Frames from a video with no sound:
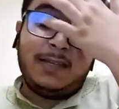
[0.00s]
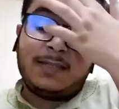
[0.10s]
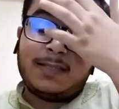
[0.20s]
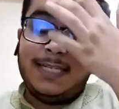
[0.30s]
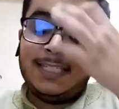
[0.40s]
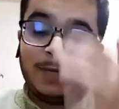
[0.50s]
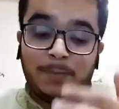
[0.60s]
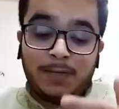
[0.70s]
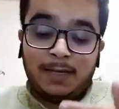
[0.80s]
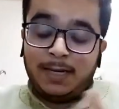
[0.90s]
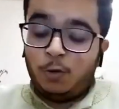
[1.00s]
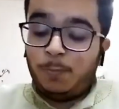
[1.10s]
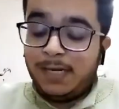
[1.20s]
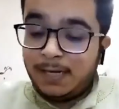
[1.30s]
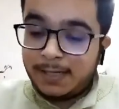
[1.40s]
studies paper, like
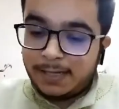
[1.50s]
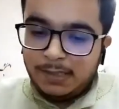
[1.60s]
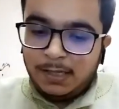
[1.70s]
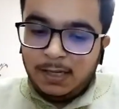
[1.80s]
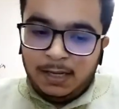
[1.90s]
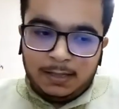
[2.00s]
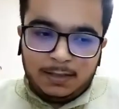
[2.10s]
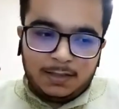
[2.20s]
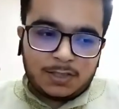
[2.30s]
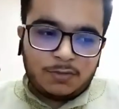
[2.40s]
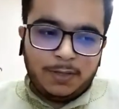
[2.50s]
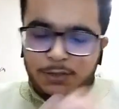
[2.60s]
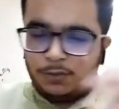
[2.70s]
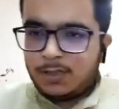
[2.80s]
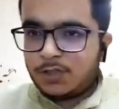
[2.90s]
open elective. So I
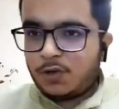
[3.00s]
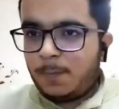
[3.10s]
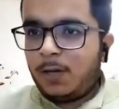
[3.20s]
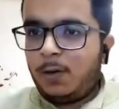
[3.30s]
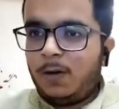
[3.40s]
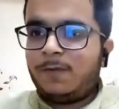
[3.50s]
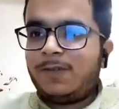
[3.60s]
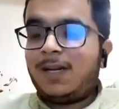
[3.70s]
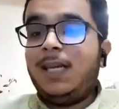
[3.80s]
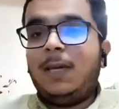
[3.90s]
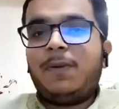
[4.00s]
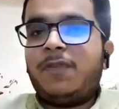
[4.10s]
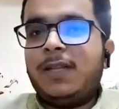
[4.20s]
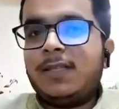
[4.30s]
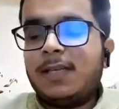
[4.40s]
chose this topic of color
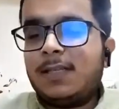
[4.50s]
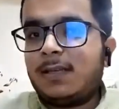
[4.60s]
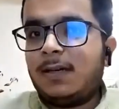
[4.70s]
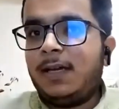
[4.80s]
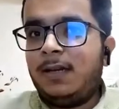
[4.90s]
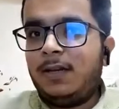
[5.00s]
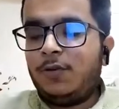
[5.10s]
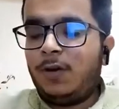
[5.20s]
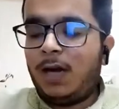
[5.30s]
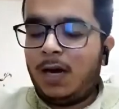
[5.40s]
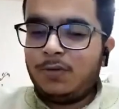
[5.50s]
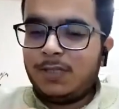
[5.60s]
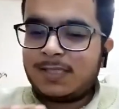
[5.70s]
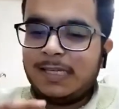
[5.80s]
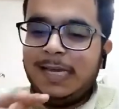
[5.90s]
preferences in how
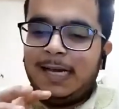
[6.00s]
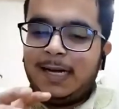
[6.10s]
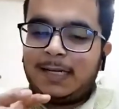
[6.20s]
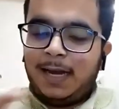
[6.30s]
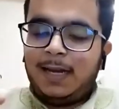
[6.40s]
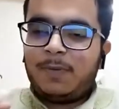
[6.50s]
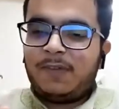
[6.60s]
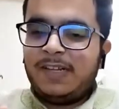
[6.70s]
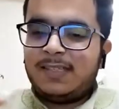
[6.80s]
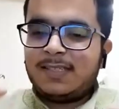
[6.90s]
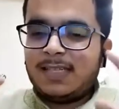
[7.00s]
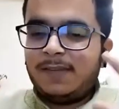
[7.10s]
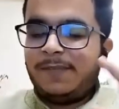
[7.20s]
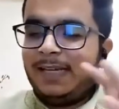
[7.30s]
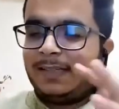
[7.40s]
this color preferences
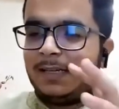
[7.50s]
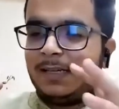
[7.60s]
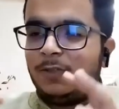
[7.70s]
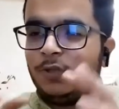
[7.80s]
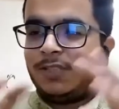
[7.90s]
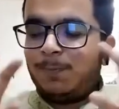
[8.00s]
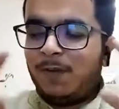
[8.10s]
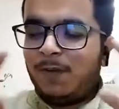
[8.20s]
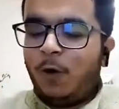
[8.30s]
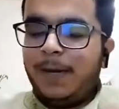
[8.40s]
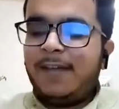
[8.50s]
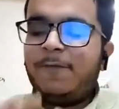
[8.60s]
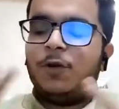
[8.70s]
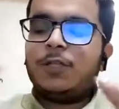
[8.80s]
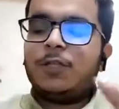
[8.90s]
affect the
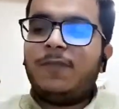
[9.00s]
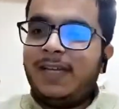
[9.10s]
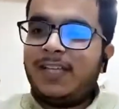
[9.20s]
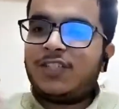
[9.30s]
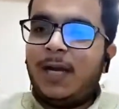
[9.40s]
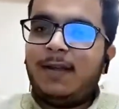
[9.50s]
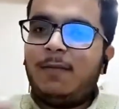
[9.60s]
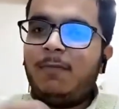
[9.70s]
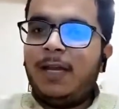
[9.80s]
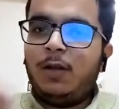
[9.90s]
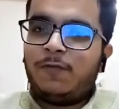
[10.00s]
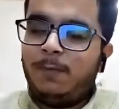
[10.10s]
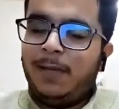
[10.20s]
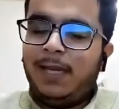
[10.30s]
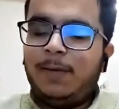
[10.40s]
performative roles of various gender, male or
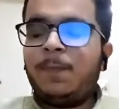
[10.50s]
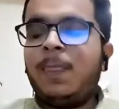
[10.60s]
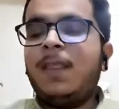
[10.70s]
female.